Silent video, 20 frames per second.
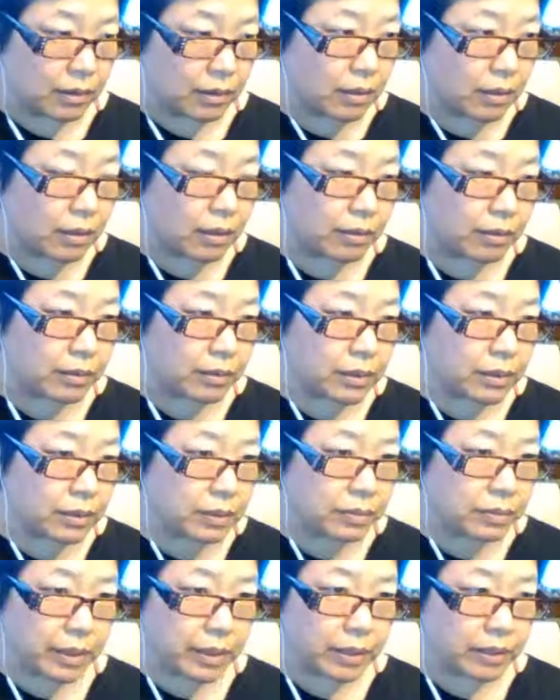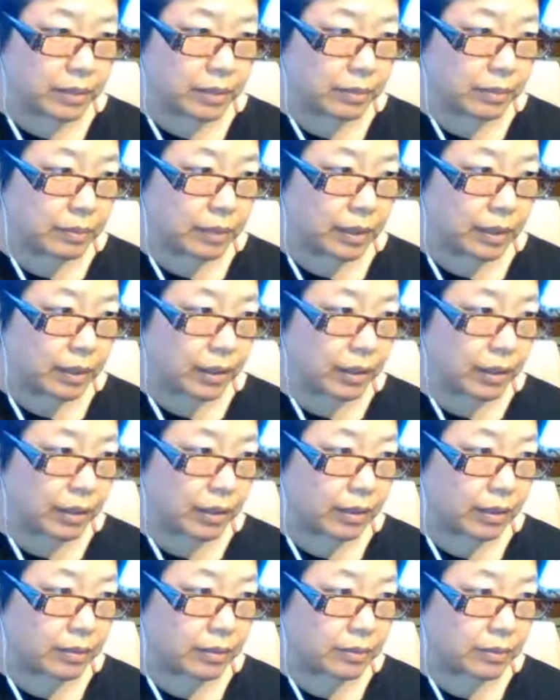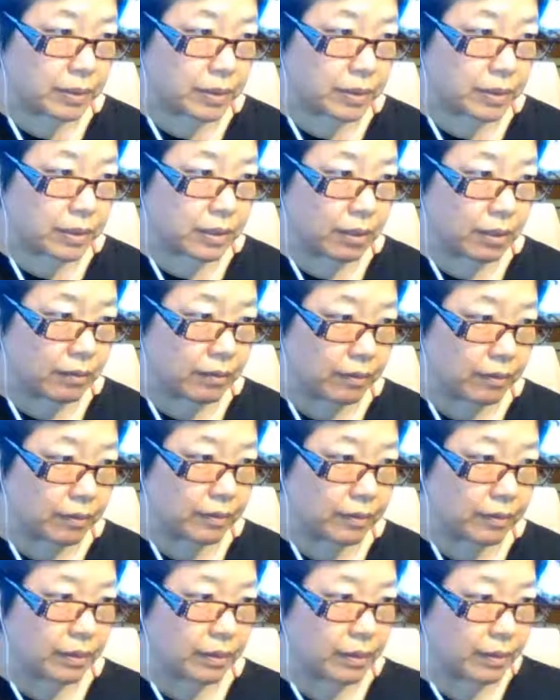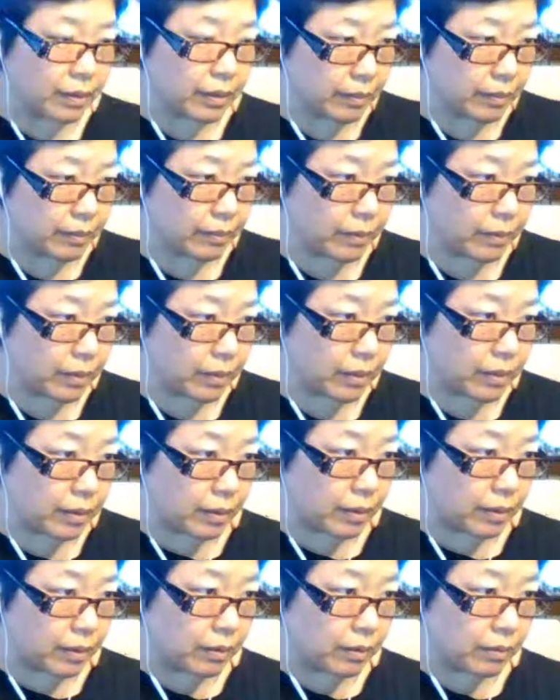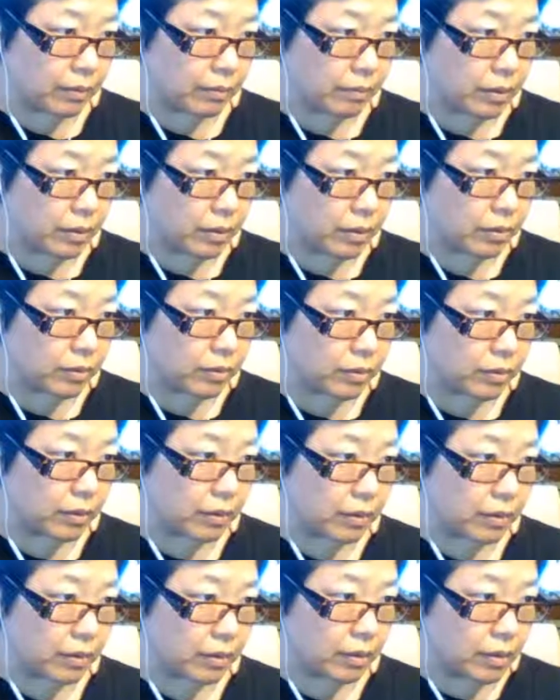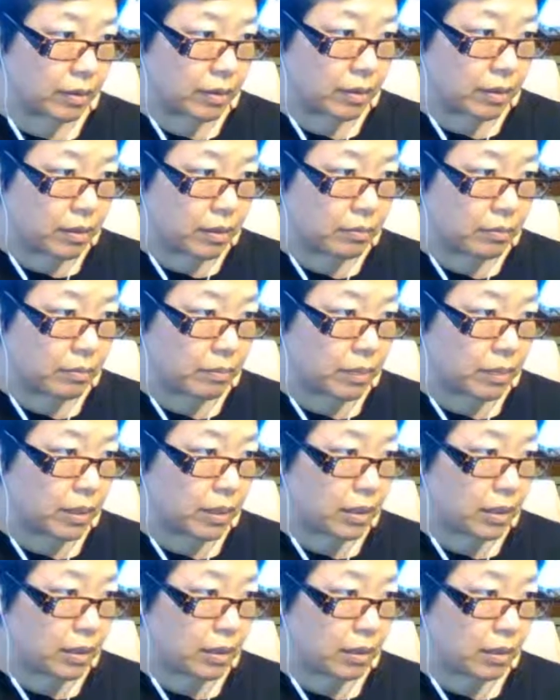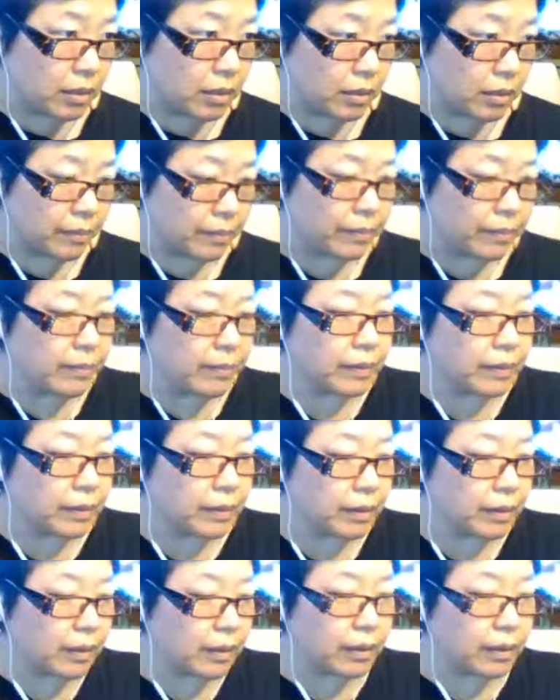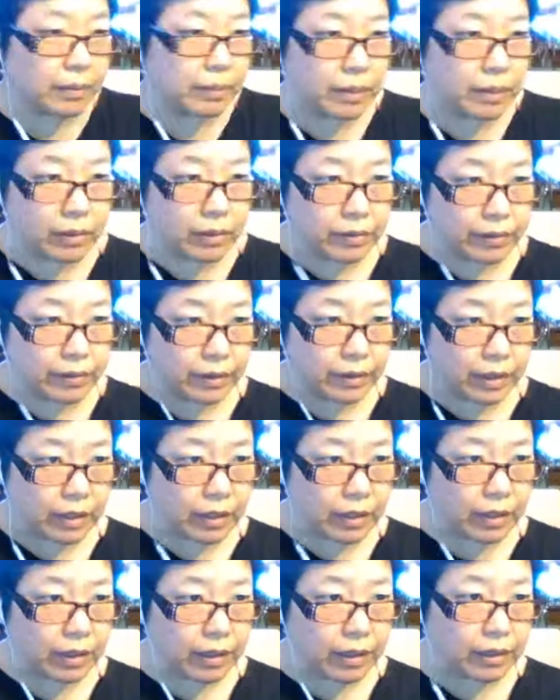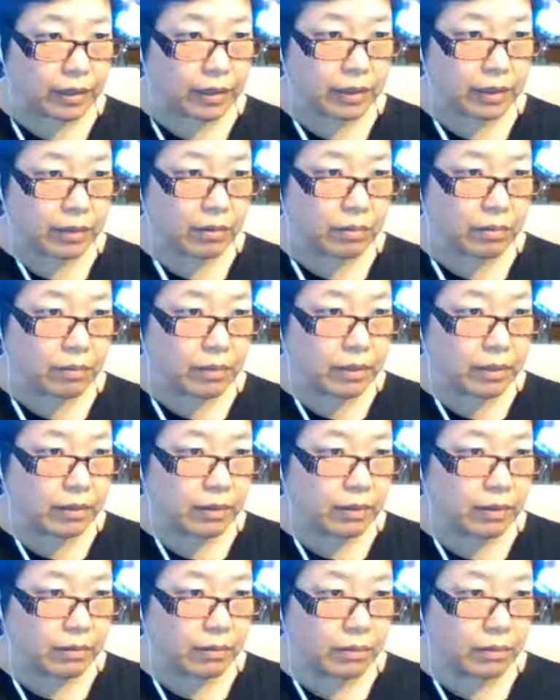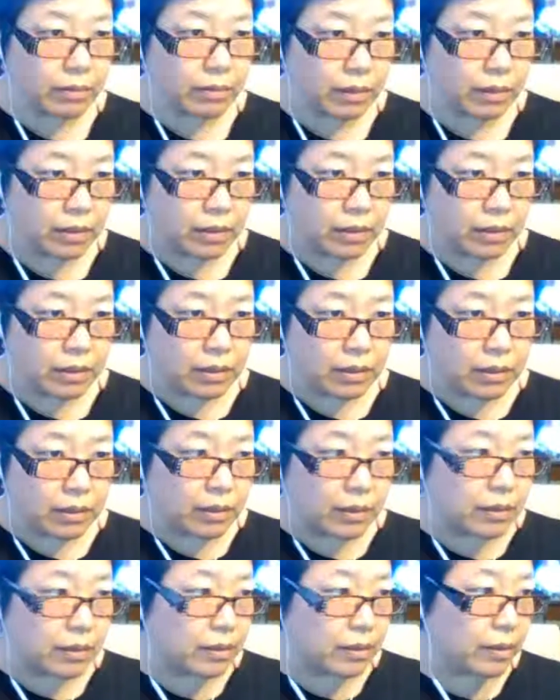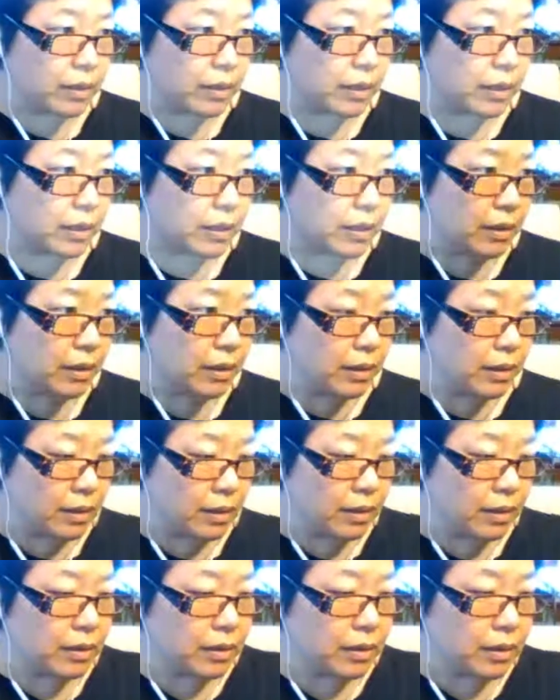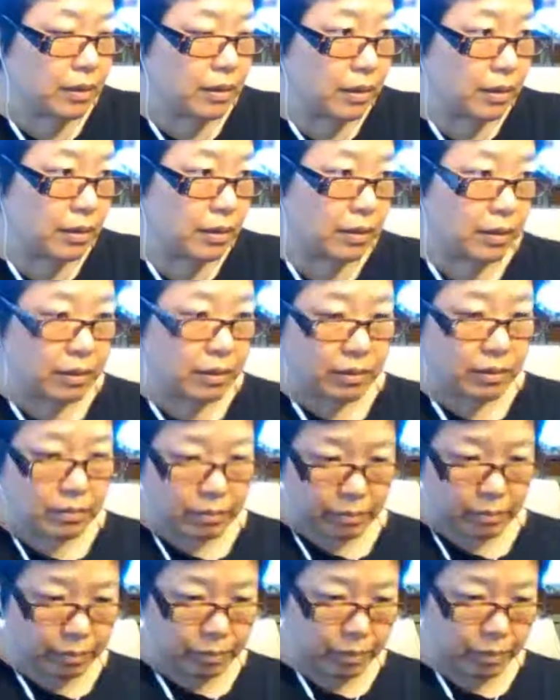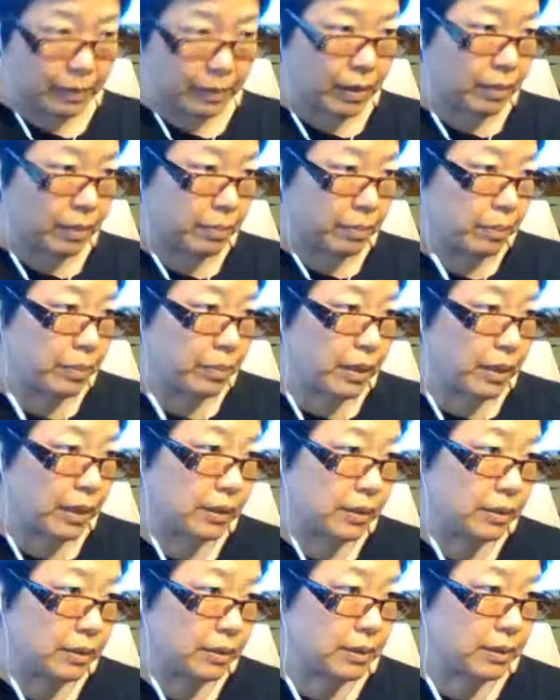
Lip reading: Oh, this is because I'm looking at it as myself. All right. User me. Okay, I'm going to use an incognito window. Okay. And copy paste.